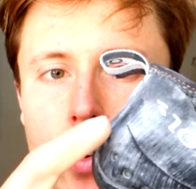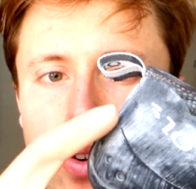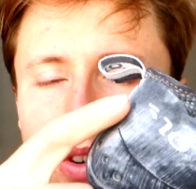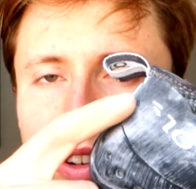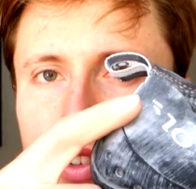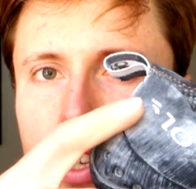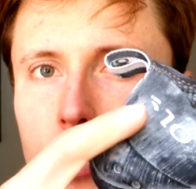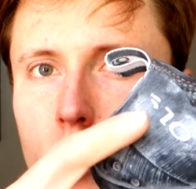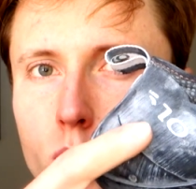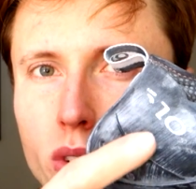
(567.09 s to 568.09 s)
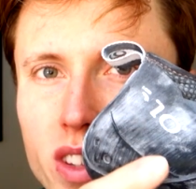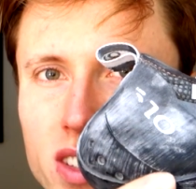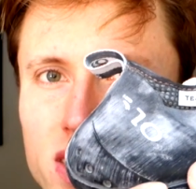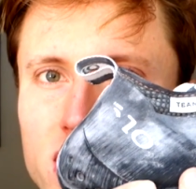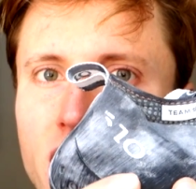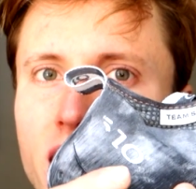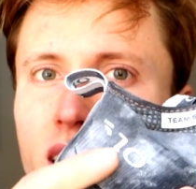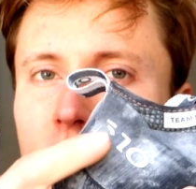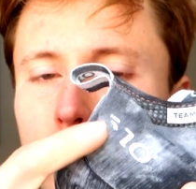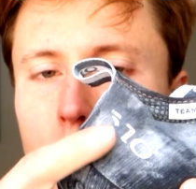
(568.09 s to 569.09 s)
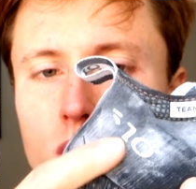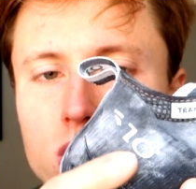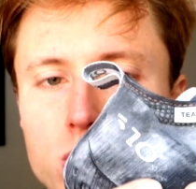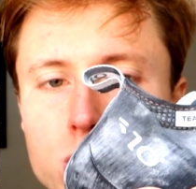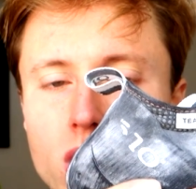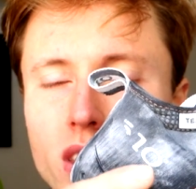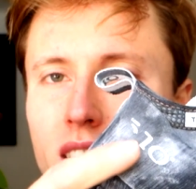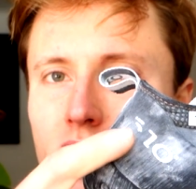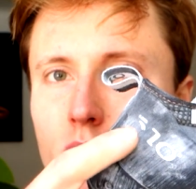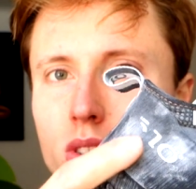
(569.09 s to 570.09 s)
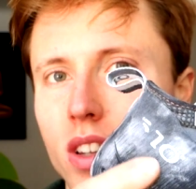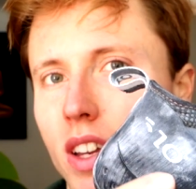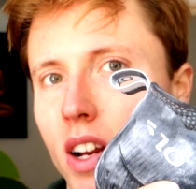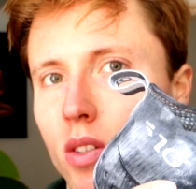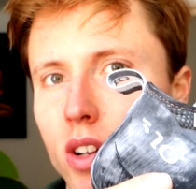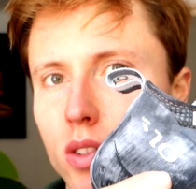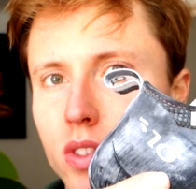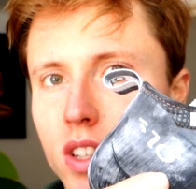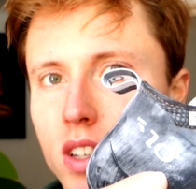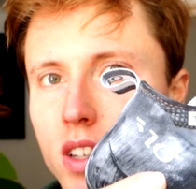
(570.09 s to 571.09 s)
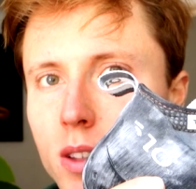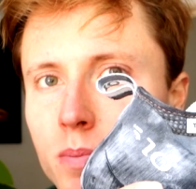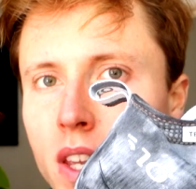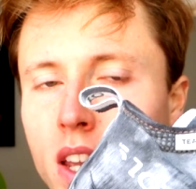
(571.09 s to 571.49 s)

or you can hook with the side, more lateral area of the heel.